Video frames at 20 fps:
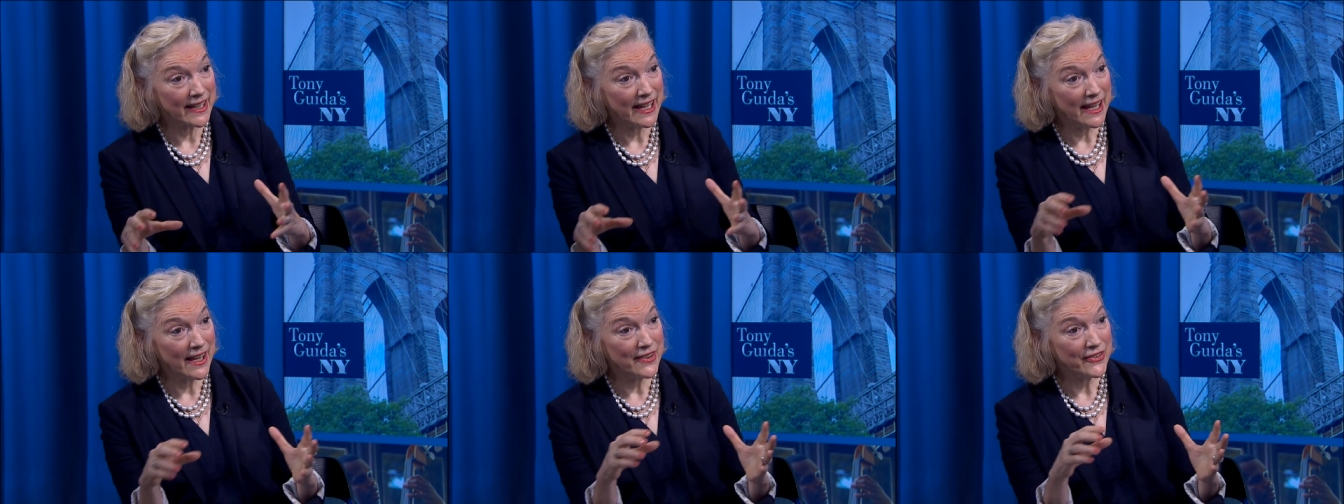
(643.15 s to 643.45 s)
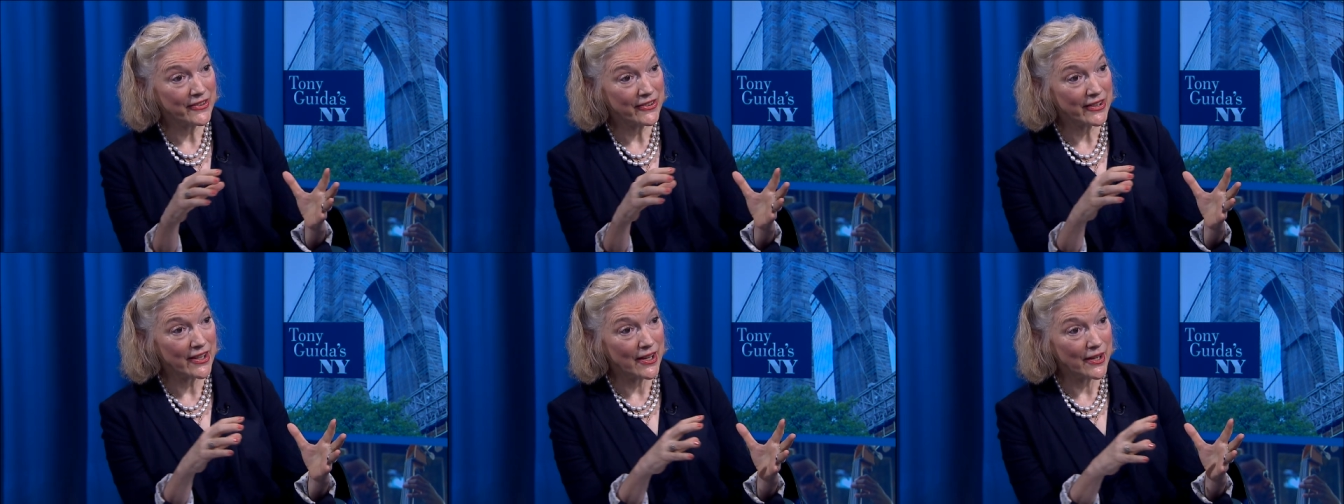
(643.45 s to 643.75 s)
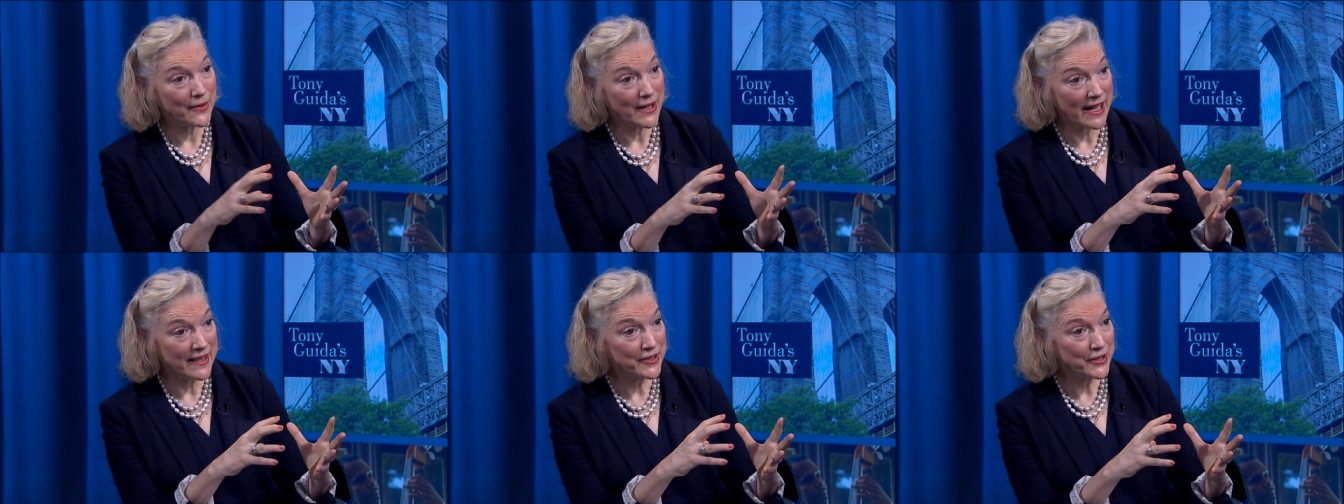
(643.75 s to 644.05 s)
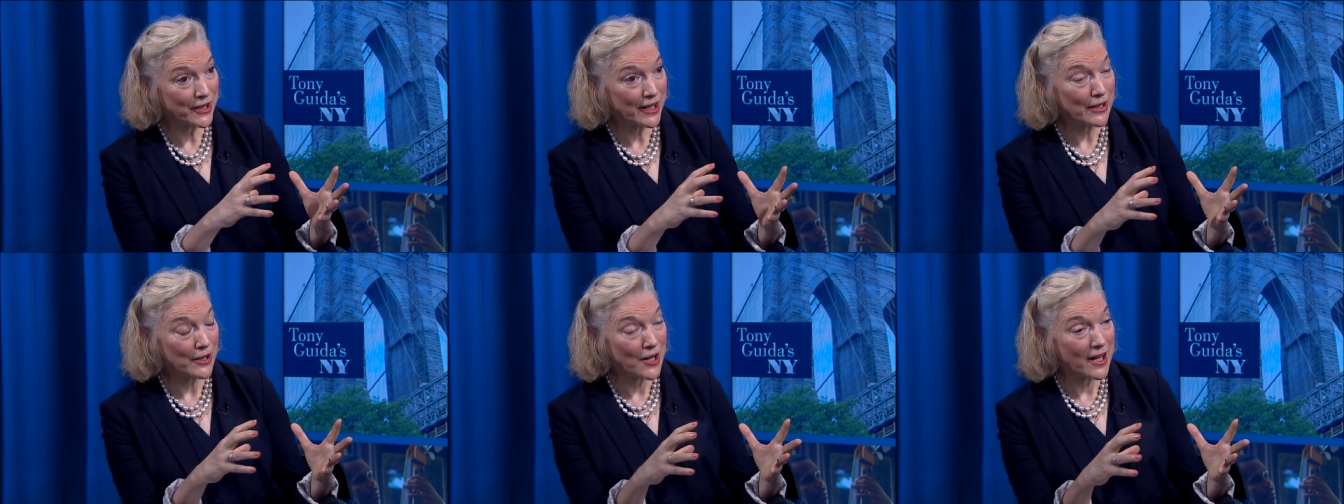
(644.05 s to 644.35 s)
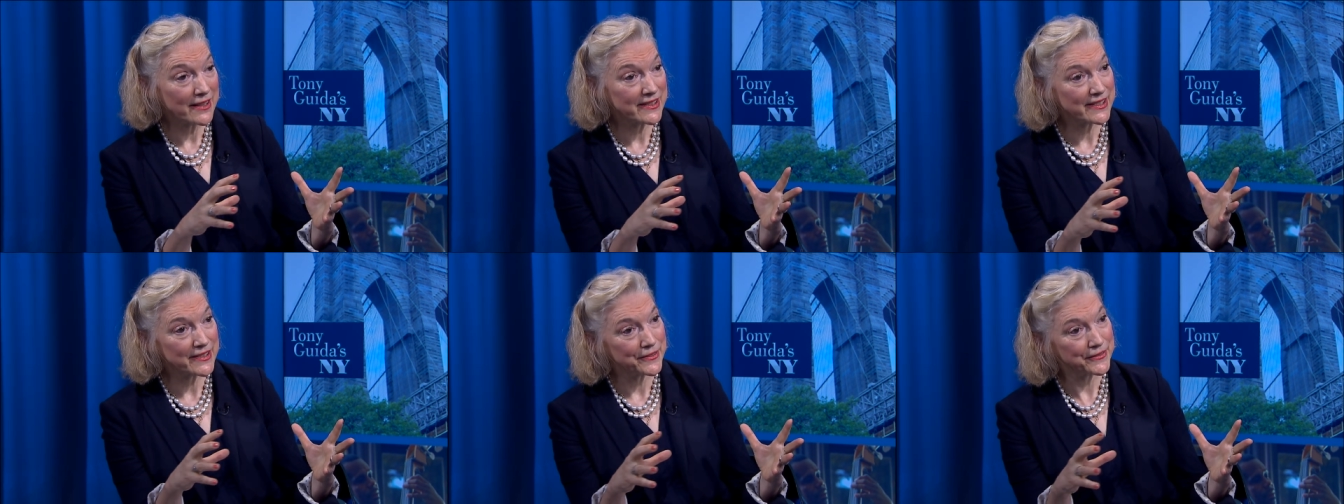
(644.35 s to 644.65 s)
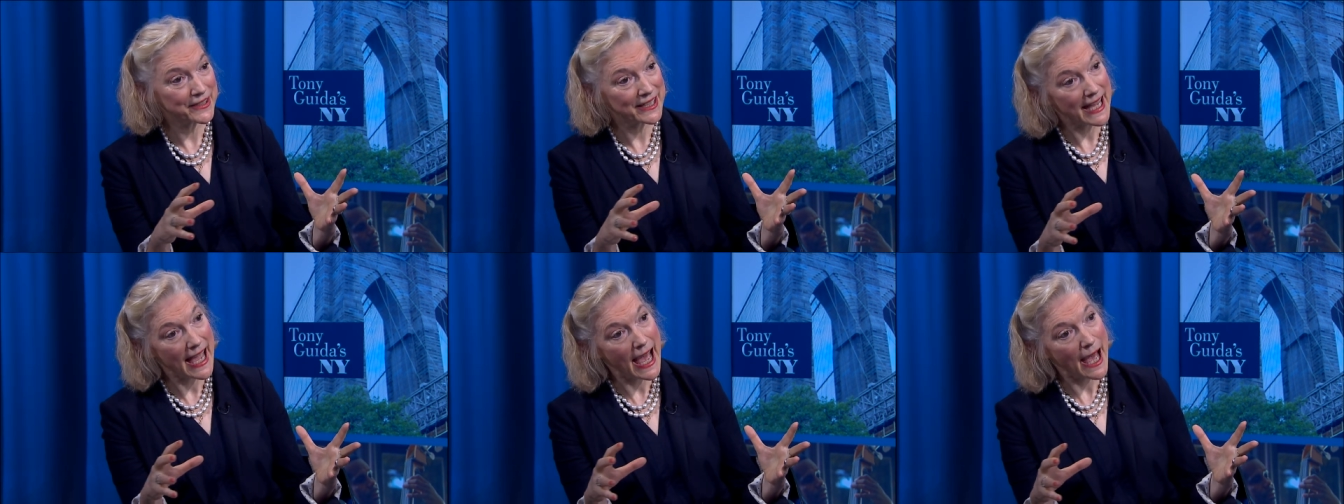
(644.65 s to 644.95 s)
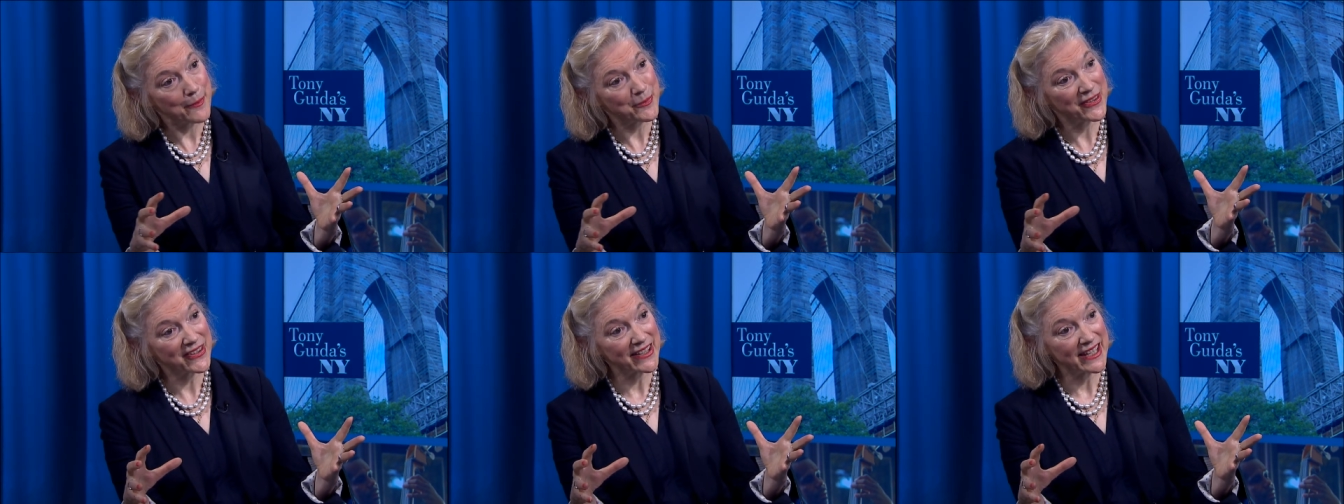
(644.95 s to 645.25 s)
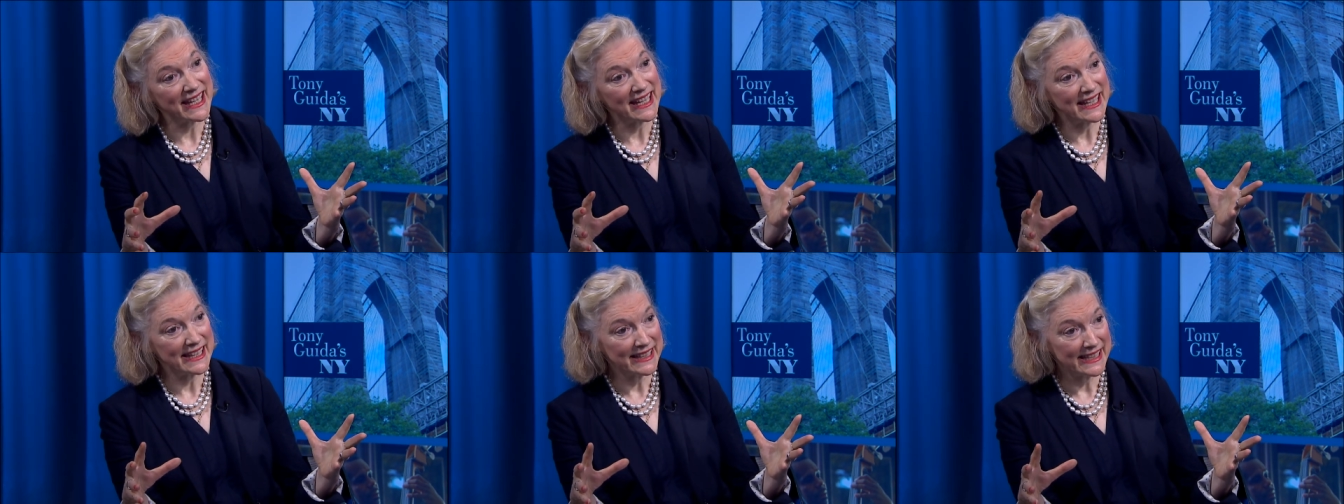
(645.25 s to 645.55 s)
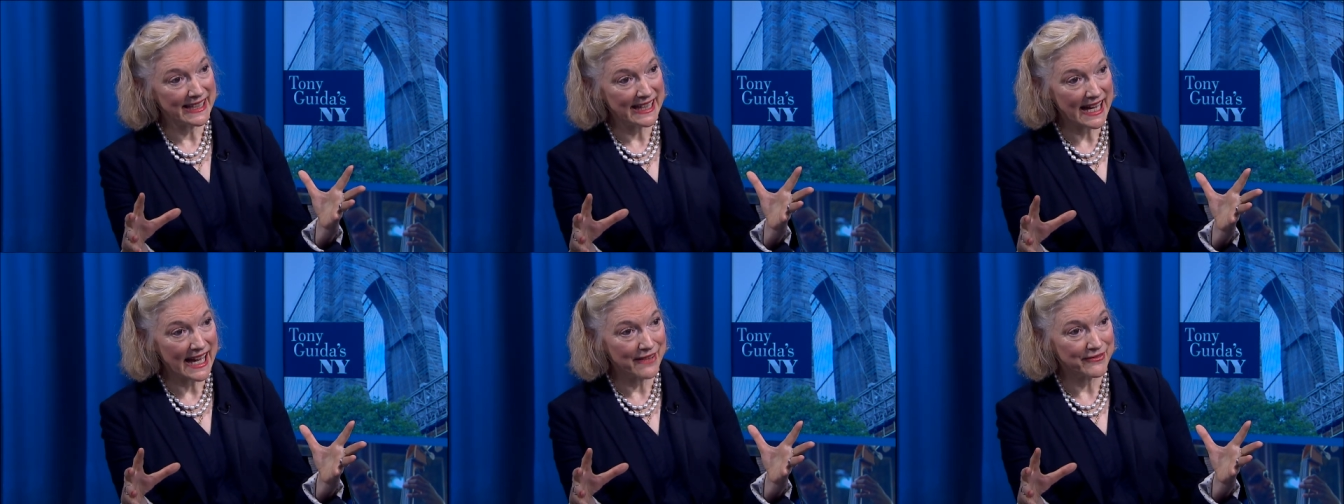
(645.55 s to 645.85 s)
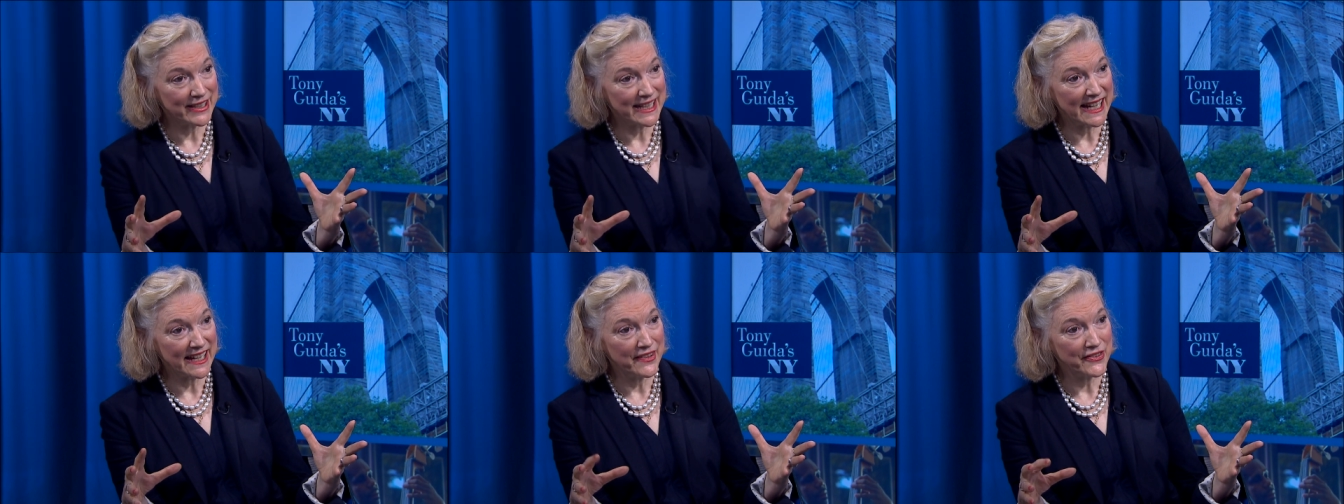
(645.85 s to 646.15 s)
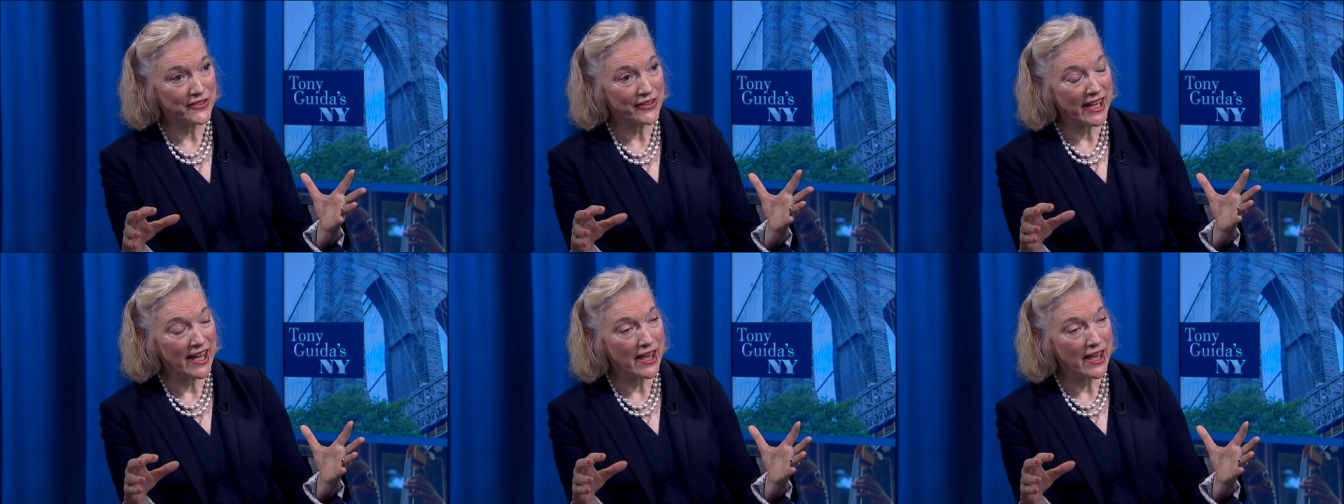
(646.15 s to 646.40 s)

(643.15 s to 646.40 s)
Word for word: and so there are lots of gaps in the evidence,